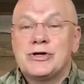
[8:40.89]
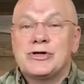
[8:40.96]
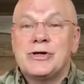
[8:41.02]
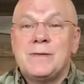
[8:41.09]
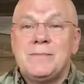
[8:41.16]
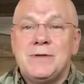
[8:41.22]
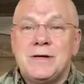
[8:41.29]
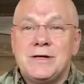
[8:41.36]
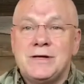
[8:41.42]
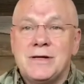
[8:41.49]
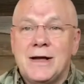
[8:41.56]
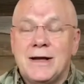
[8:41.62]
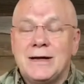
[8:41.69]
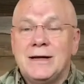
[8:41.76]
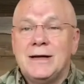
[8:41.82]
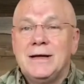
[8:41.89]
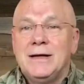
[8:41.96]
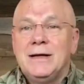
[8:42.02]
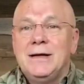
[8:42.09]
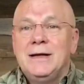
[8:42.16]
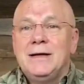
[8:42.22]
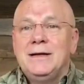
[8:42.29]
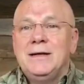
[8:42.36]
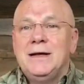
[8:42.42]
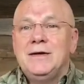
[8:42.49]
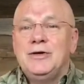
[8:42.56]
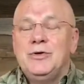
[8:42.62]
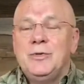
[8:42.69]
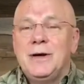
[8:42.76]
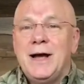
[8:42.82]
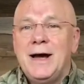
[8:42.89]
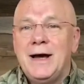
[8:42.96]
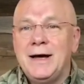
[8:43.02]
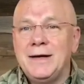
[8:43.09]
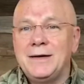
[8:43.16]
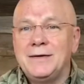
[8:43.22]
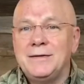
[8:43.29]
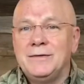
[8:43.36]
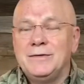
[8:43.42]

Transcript: the same thing that you and I